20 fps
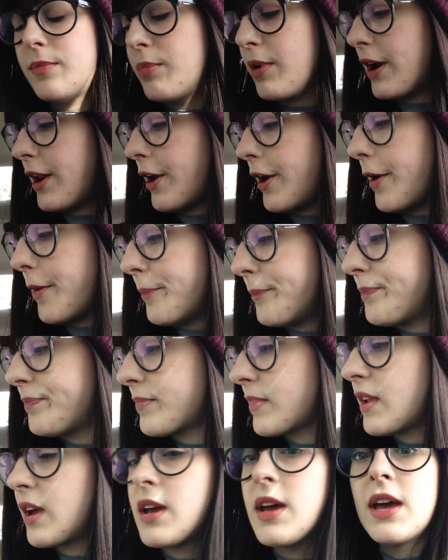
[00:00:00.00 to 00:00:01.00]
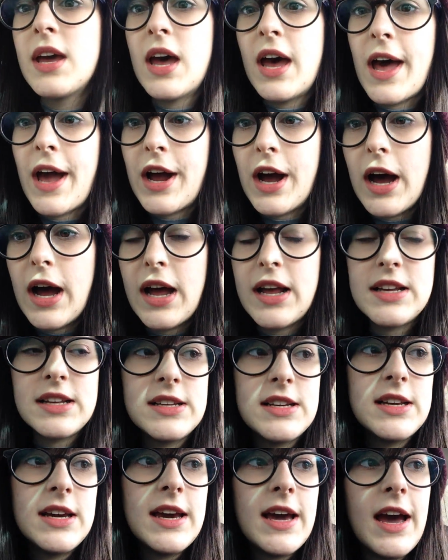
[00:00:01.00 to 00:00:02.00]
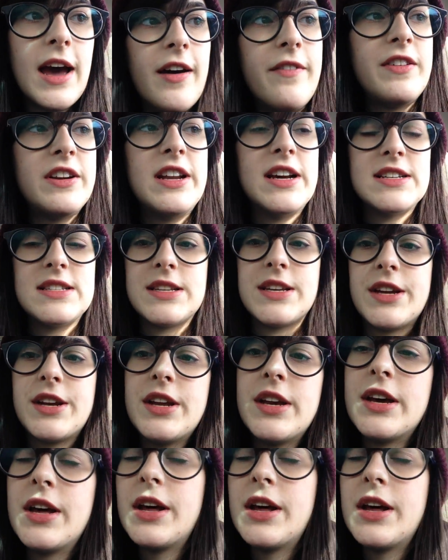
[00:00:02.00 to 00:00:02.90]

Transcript: but um, I got half a dozen